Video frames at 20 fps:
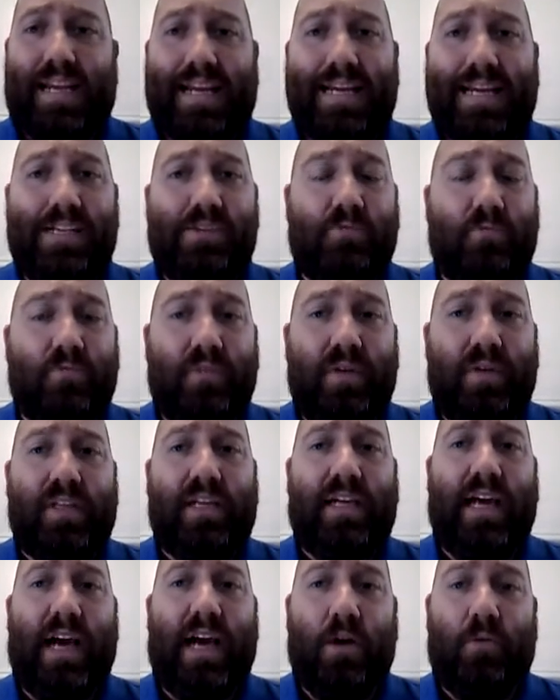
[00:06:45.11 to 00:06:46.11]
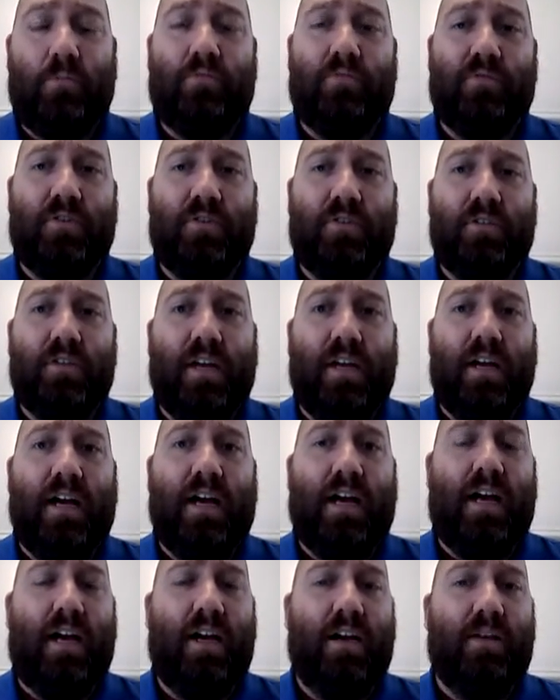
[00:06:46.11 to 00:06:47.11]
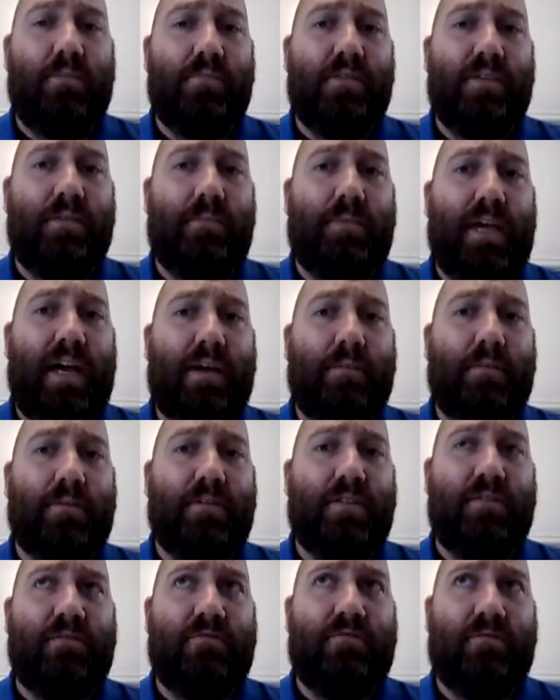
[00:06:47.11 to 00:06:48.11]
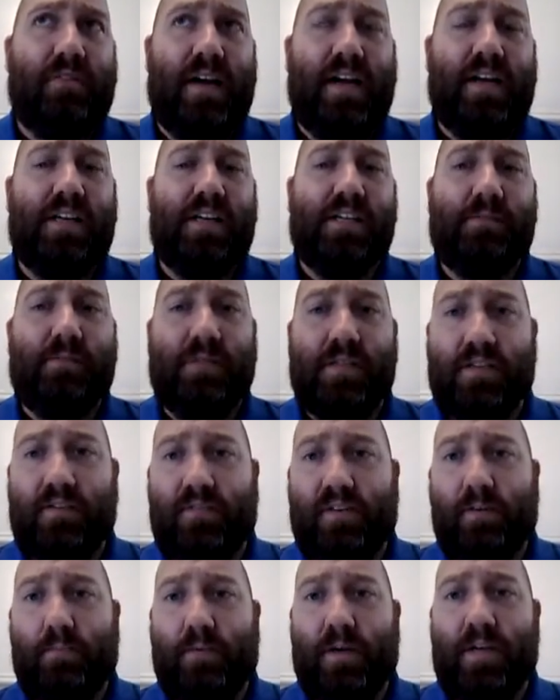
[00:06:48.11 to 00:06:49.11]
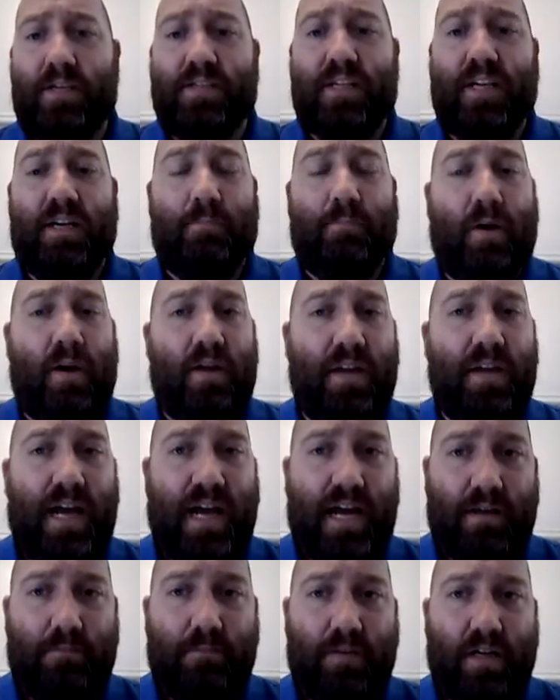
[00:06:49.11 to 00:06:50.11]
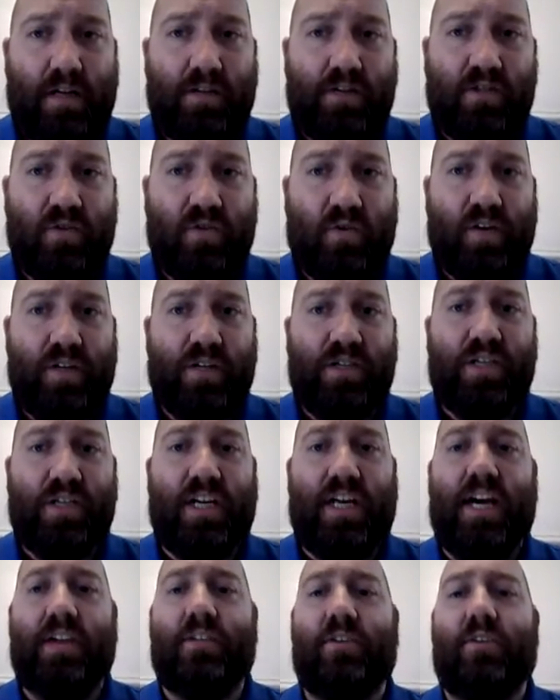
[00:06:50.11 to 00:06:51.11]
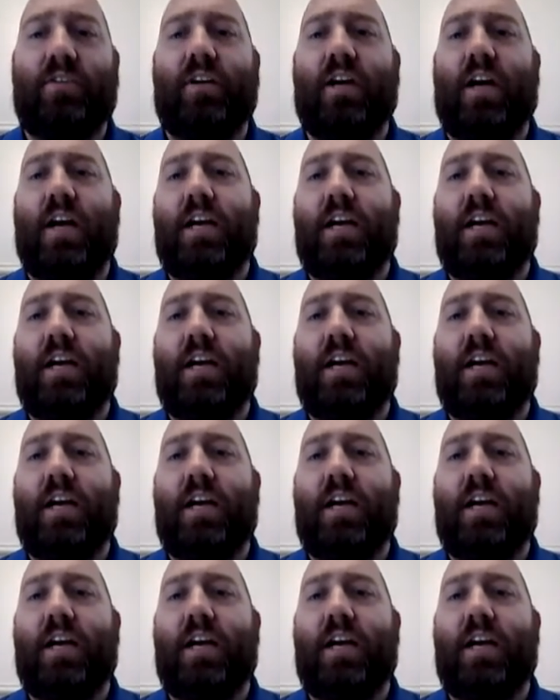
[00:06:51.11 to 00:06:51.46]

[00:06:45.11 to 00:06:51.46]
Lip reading: it's really helpful to be able to find a specific place. Keep all the handbell storage together.